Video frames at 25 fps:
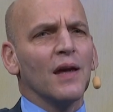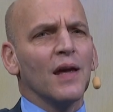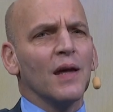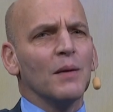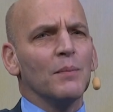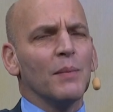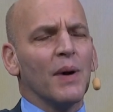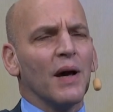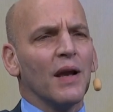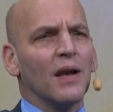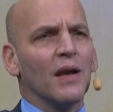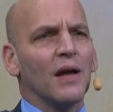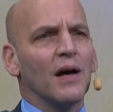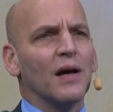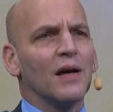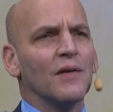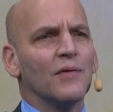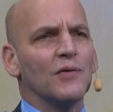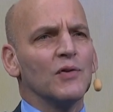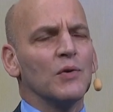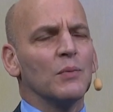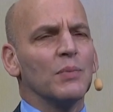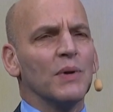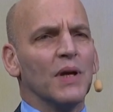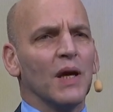in my life
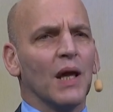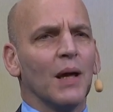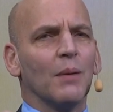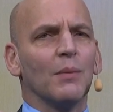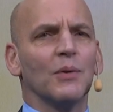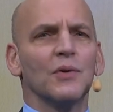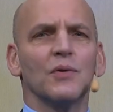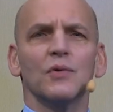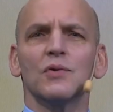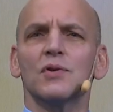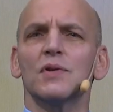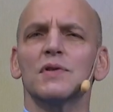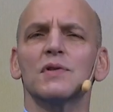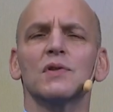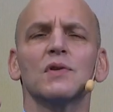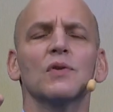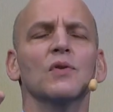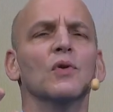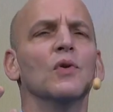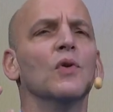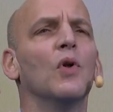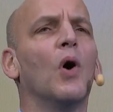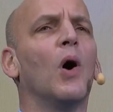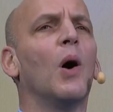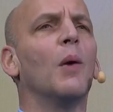to be able to just
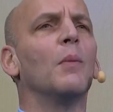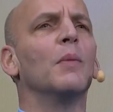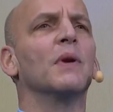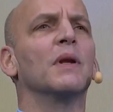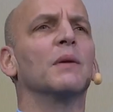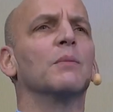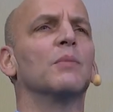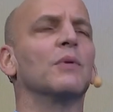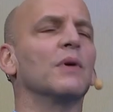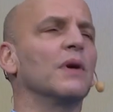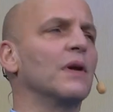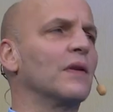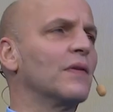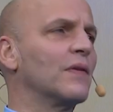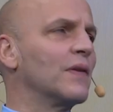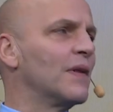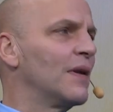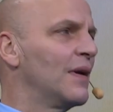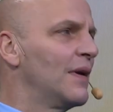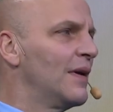normally breathe?